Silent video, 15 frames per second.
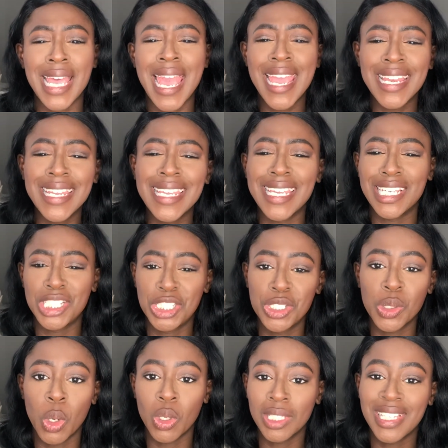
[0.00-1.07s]
Any issue
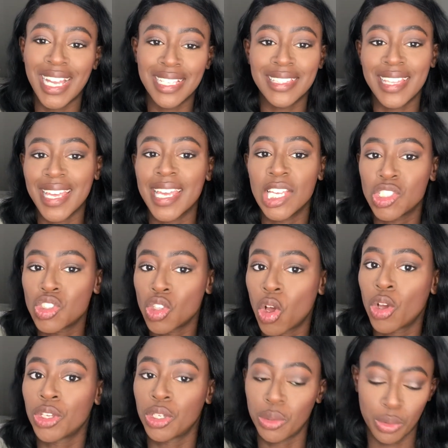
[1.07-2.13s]
on that day is
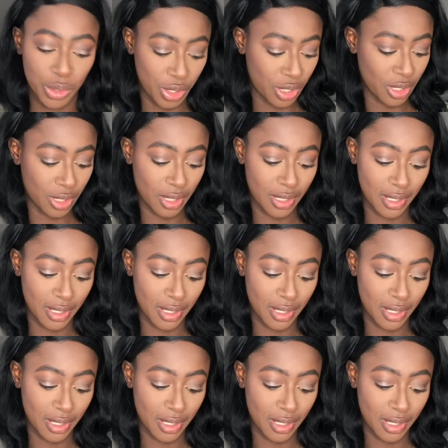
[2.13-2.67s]
not yours.